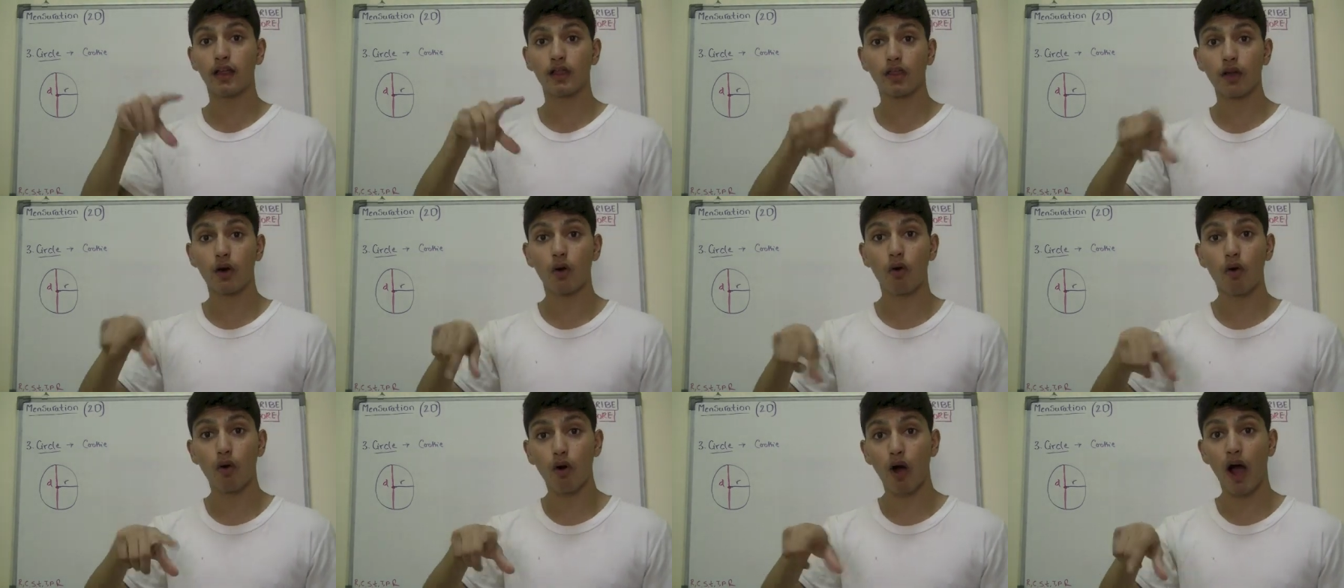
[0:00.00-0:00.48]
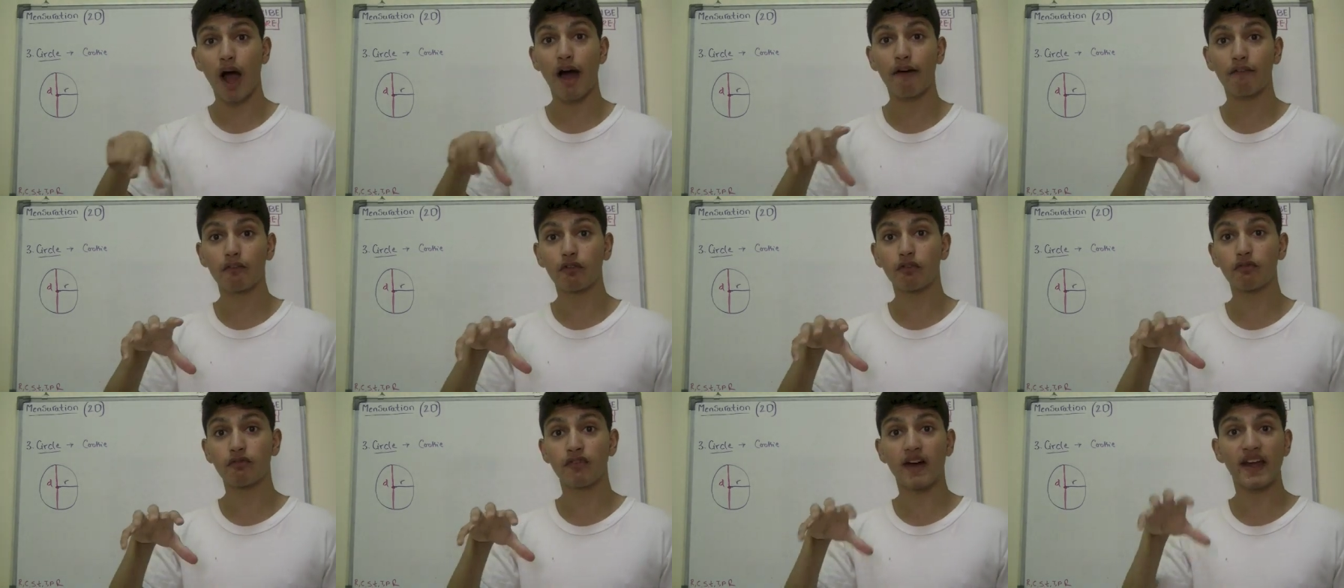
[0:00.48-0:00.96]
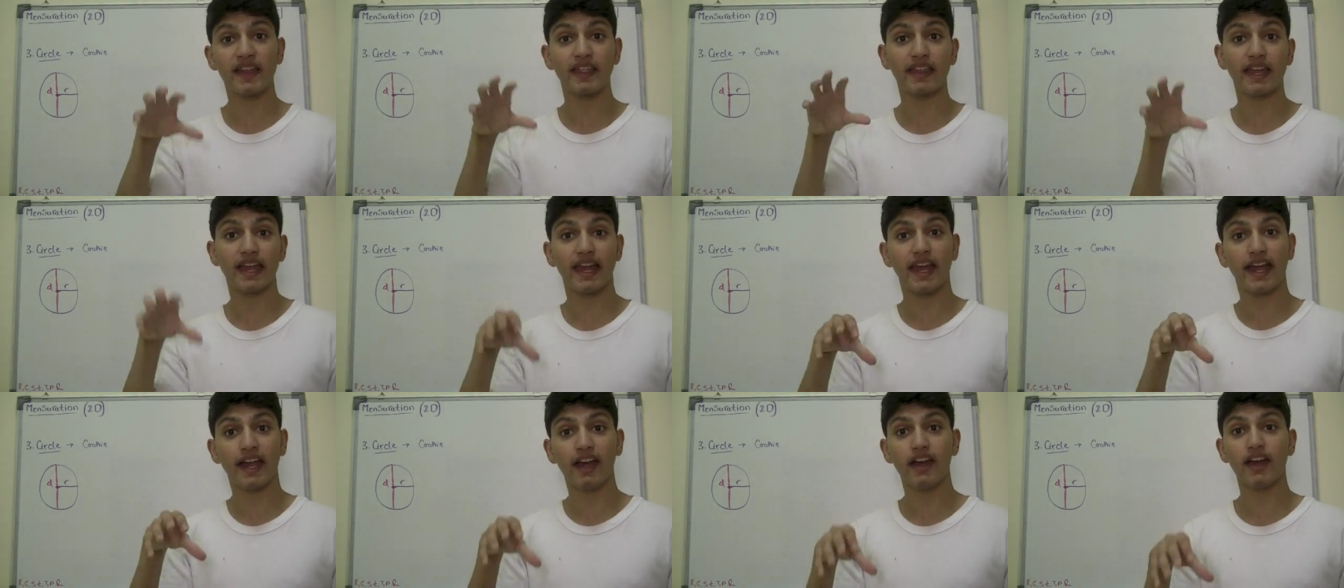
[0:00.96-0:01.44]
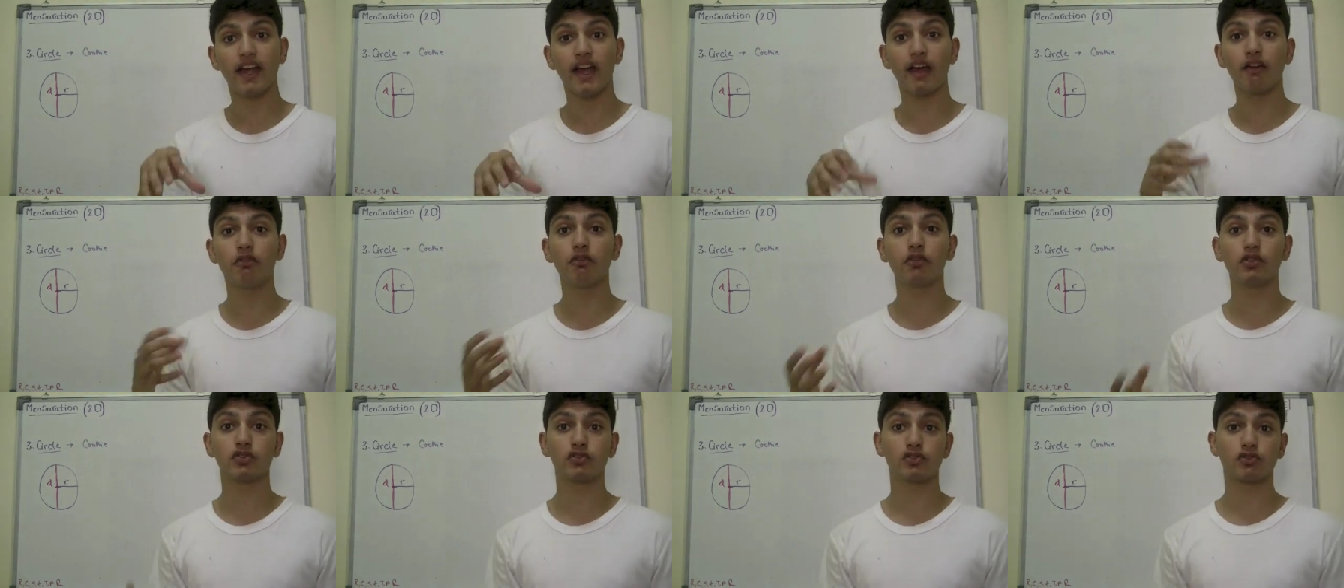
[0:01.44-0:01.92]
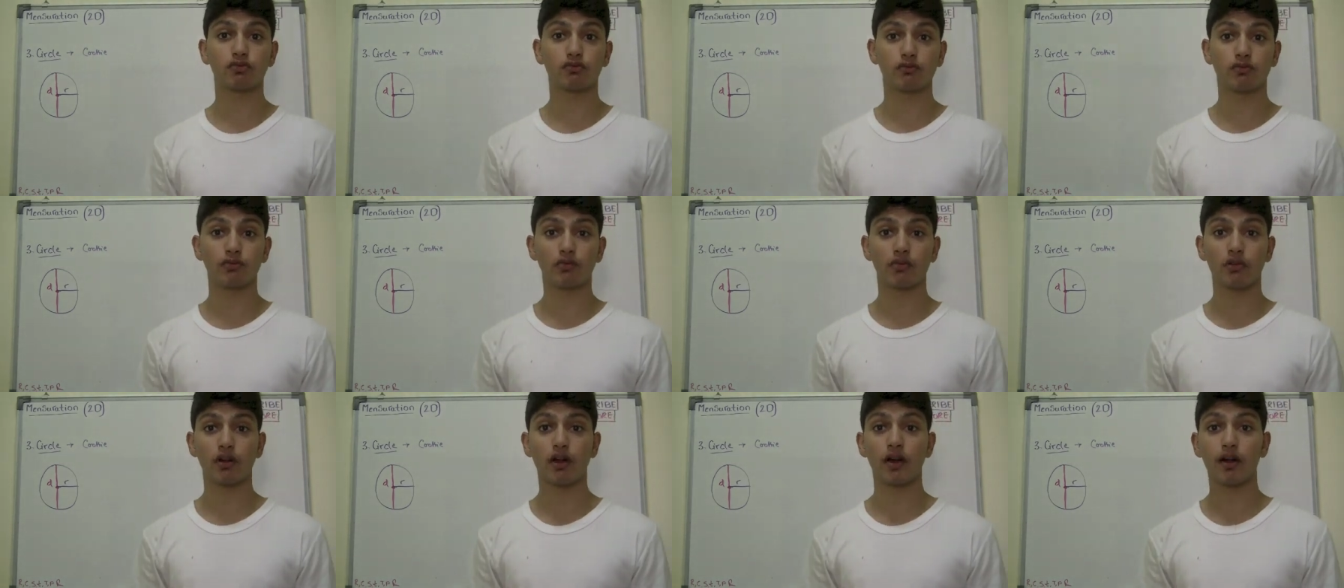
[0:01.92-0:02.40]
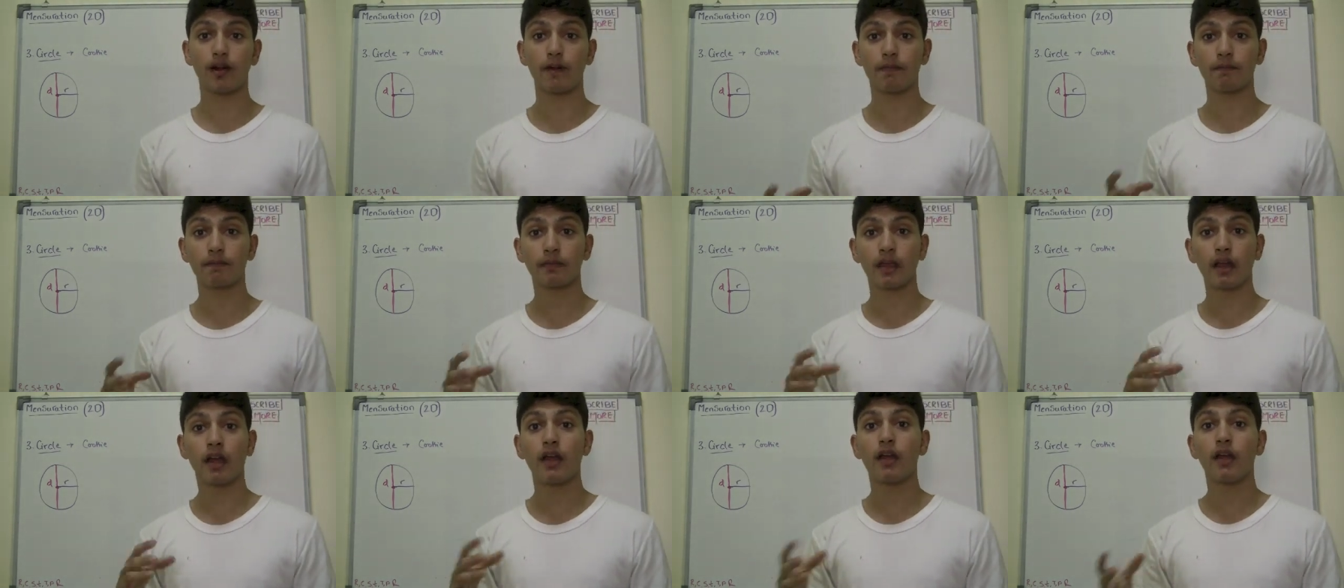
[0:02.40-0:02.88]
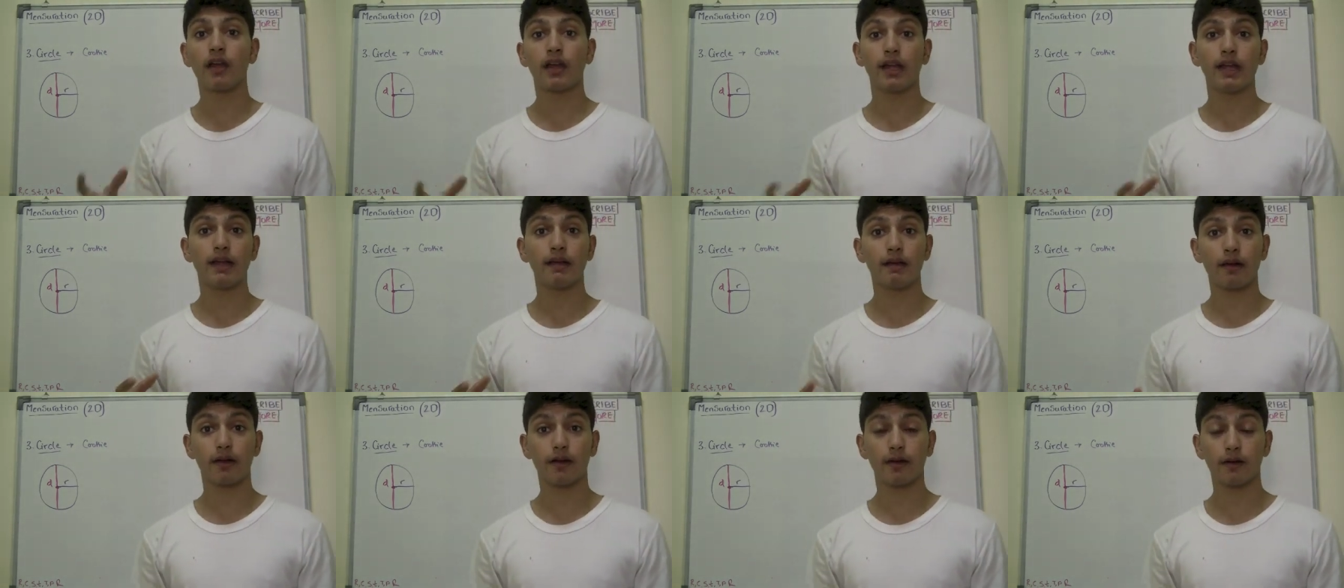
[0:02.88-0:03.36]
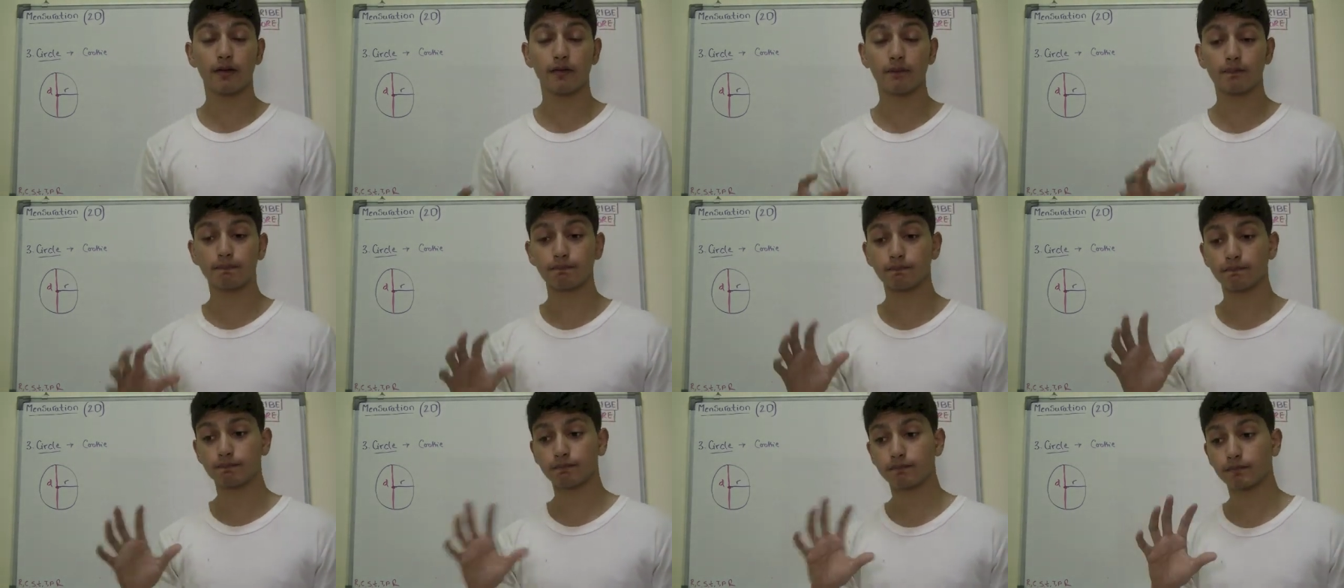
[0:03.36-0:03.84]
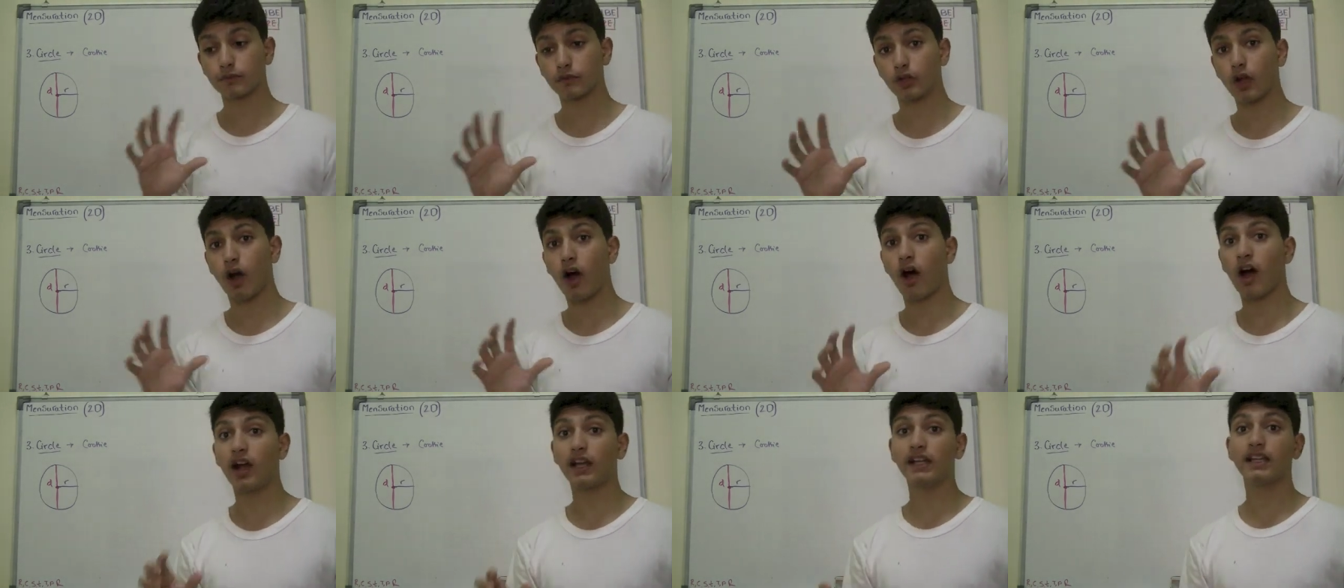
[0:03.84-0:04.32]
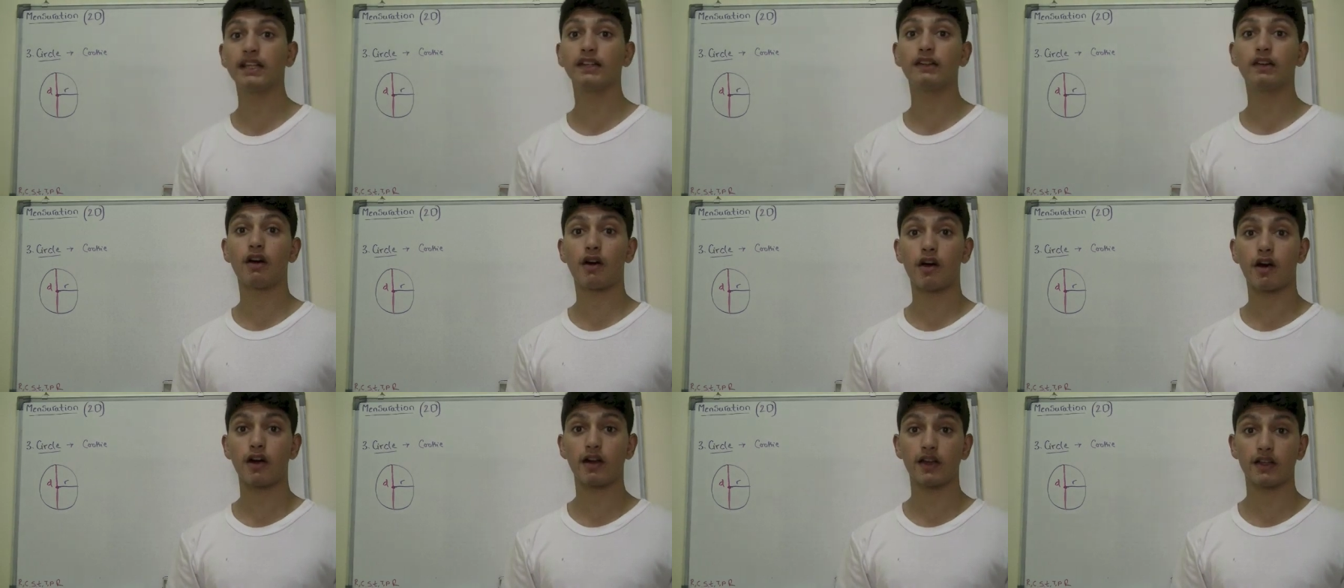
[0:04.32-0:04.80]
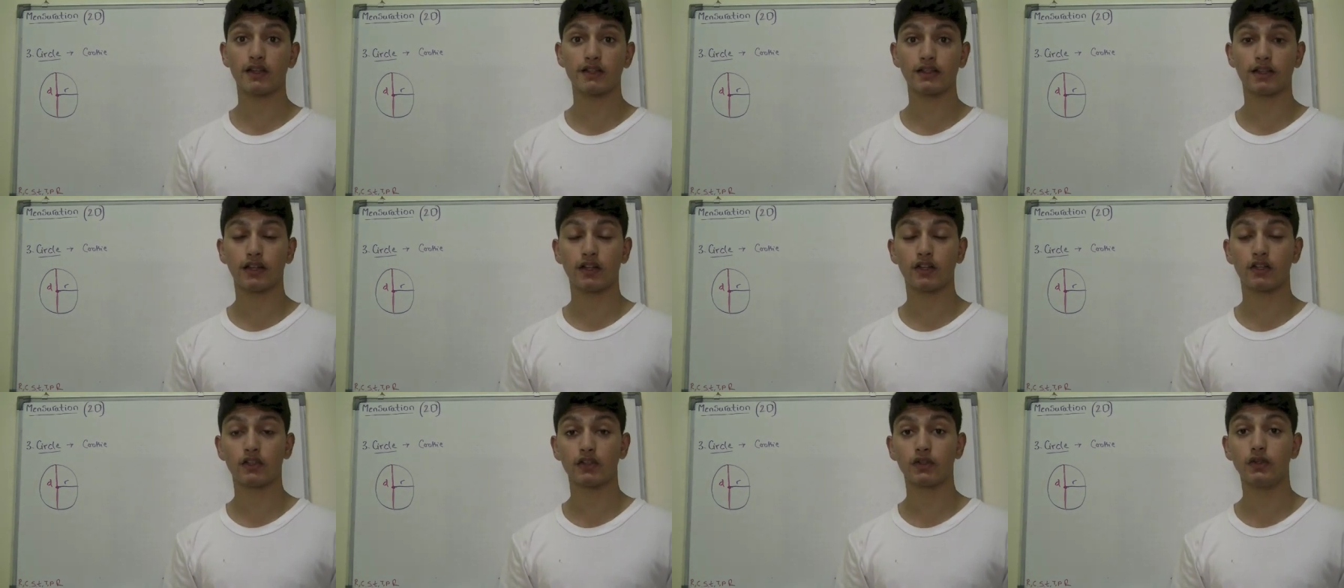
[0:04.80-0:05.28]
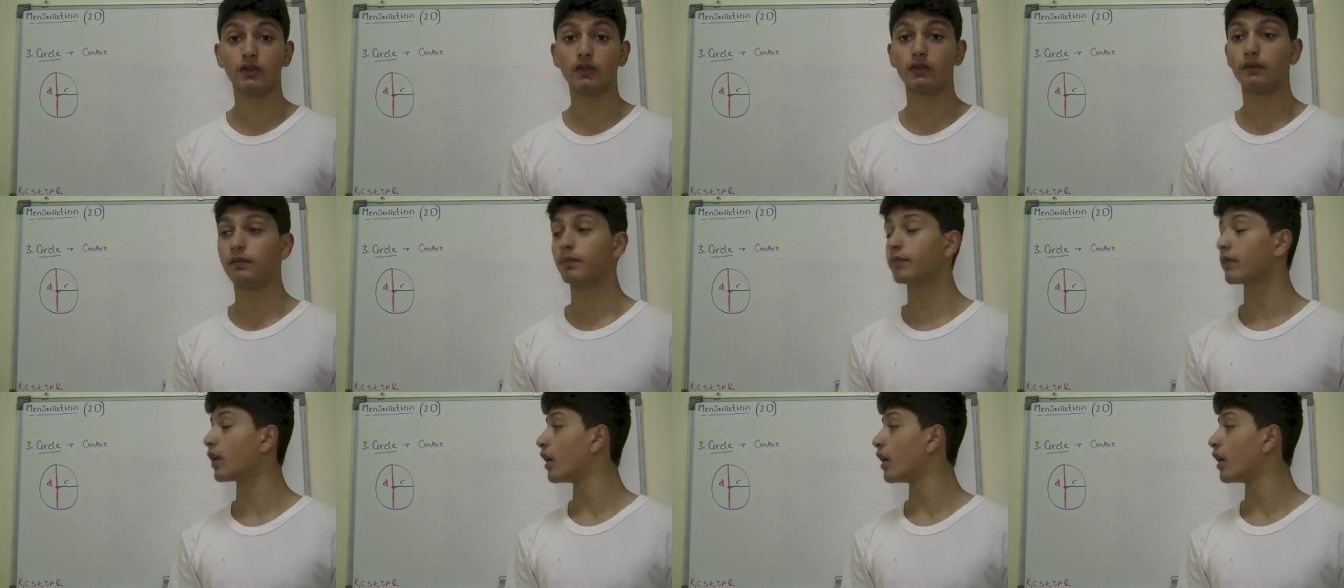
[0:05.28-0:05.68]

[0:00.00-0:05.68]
the whole how to find the area was uh, you know, oddly the hardest thing to do.